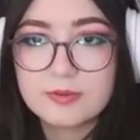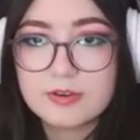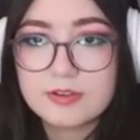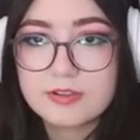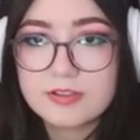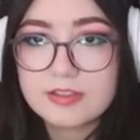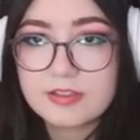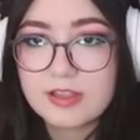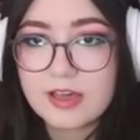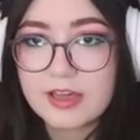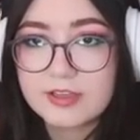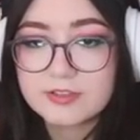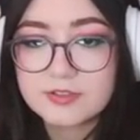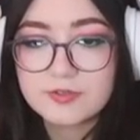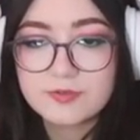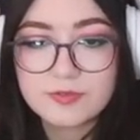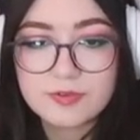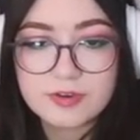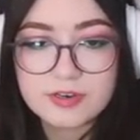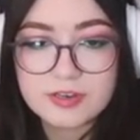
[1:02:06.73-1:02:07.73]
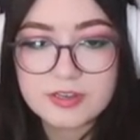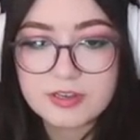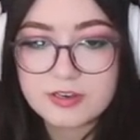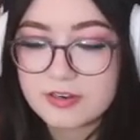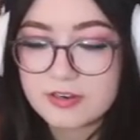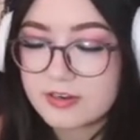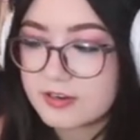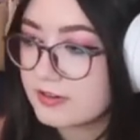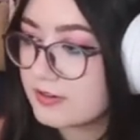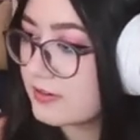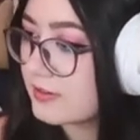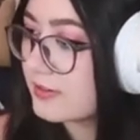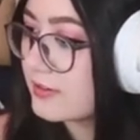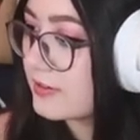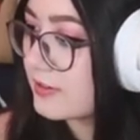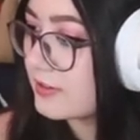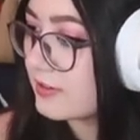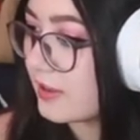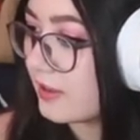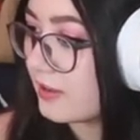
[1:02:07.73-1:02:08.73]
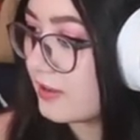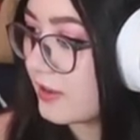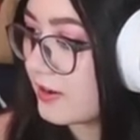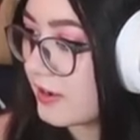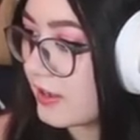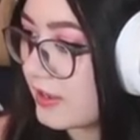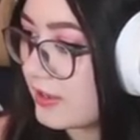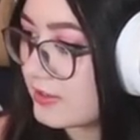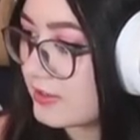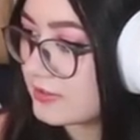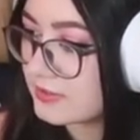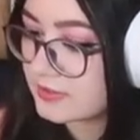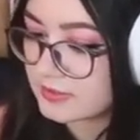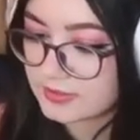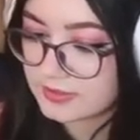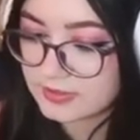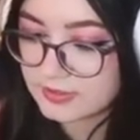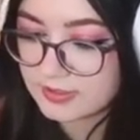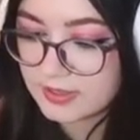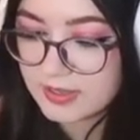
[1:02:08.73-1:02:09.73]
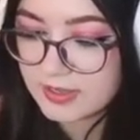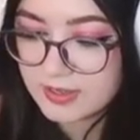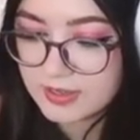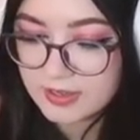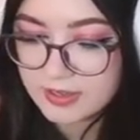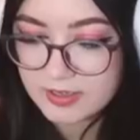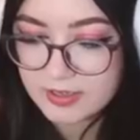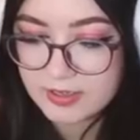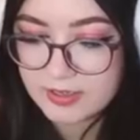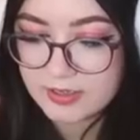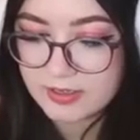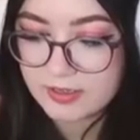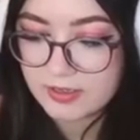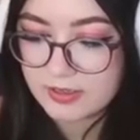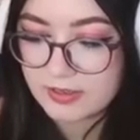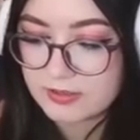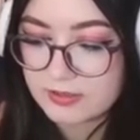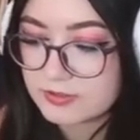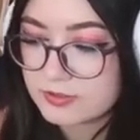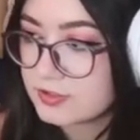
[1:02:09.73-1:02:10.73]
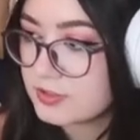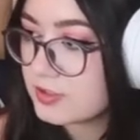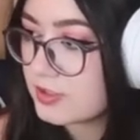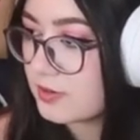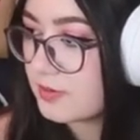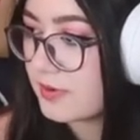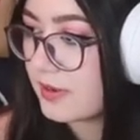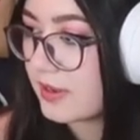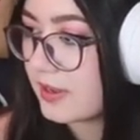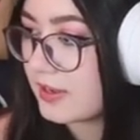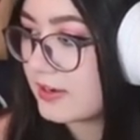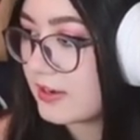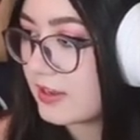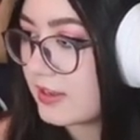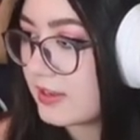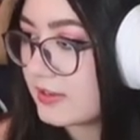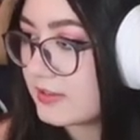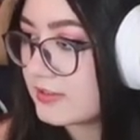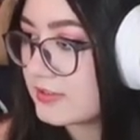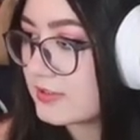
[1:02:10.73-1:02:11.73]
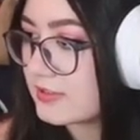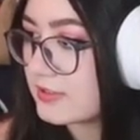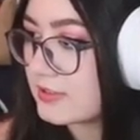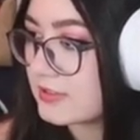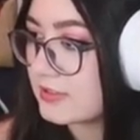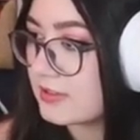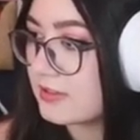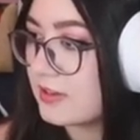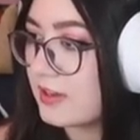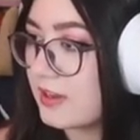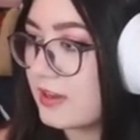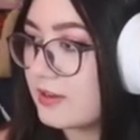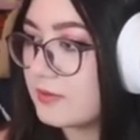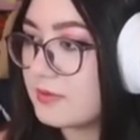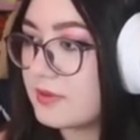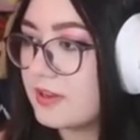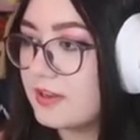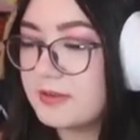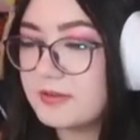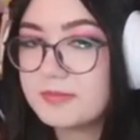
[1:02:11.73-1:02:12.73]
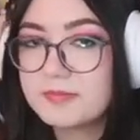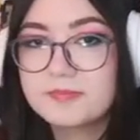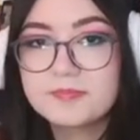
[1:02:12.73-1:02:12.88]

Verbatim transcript: are the last four here? A lot of eights. two eight eight. Okay.